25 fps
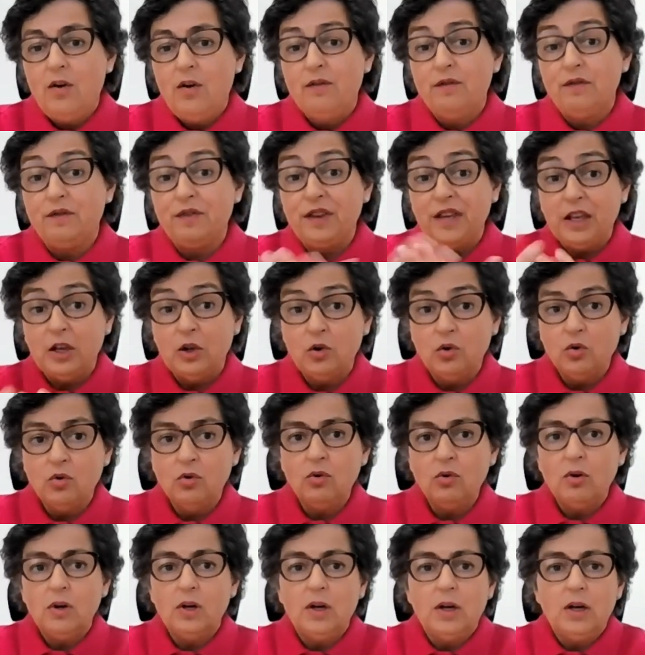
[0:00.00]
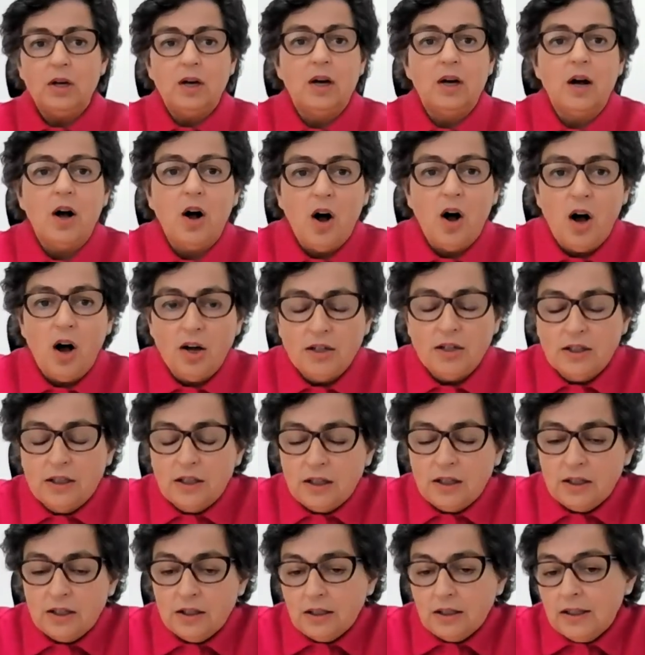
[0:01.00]
view
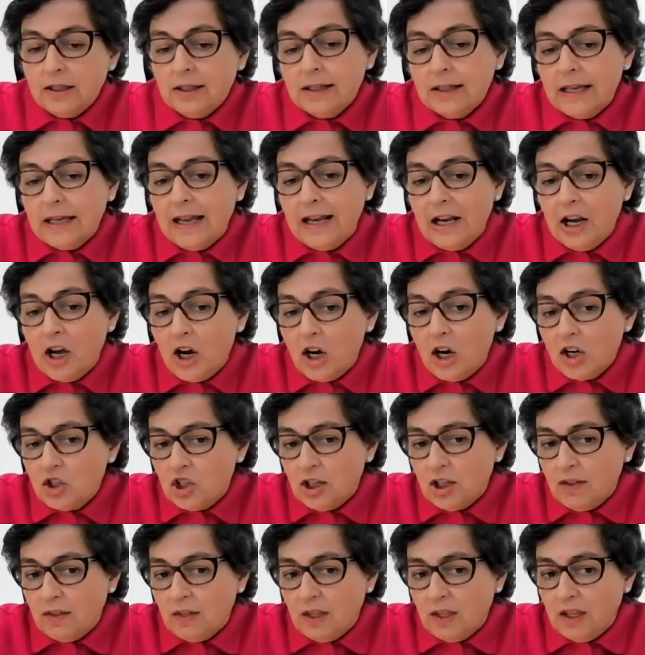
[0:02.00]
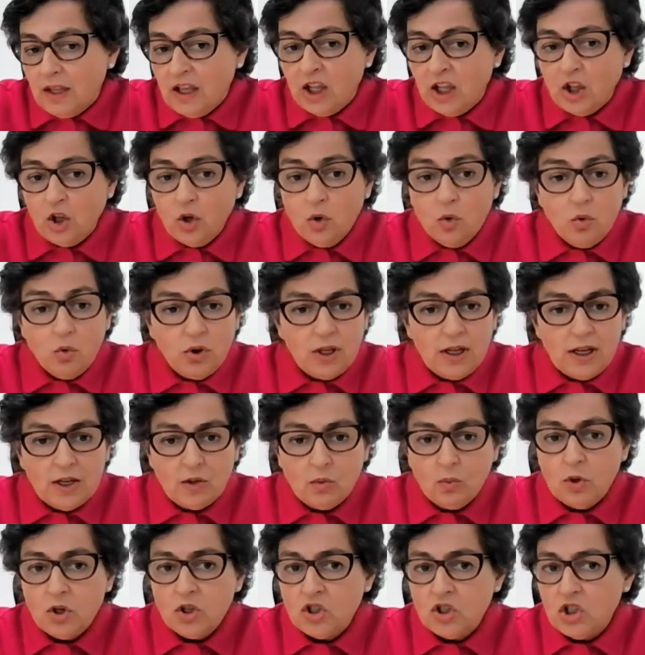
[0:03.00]
on enlarging the EU
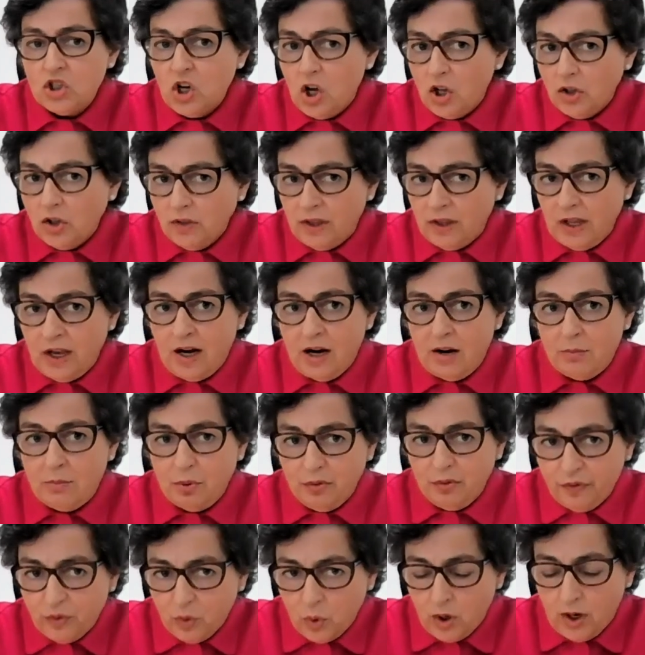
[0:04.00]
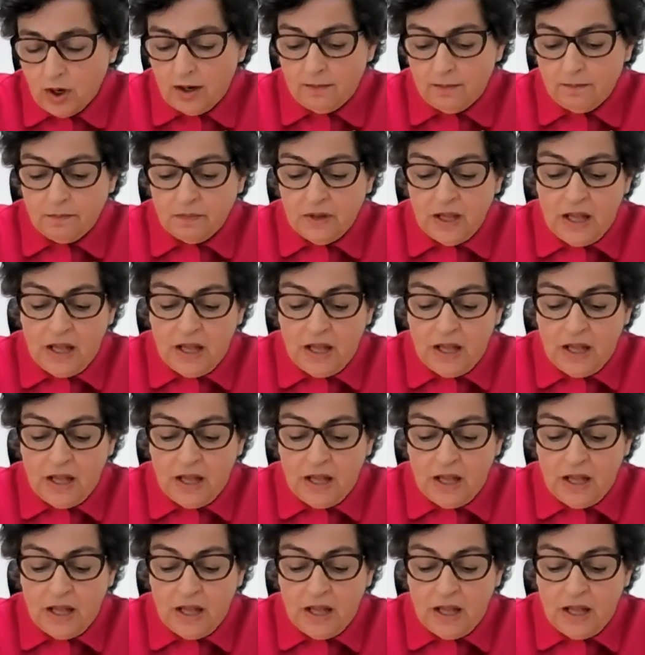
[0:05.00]
that was not there before.